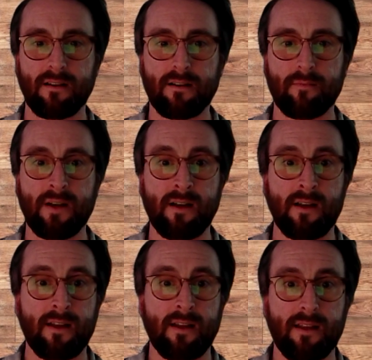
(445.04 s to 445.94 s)
Um,
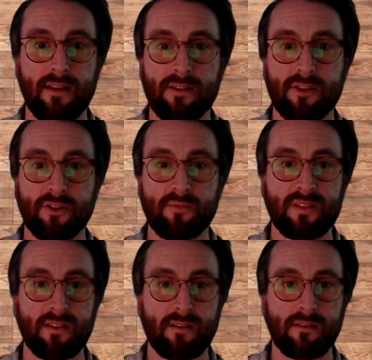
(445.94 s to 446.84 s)
in
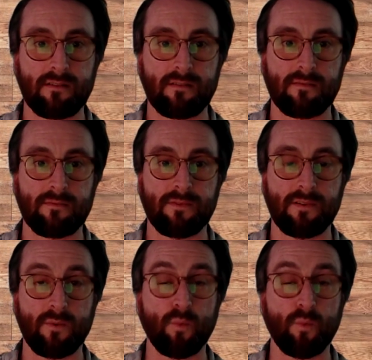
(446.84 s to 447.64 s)
terms of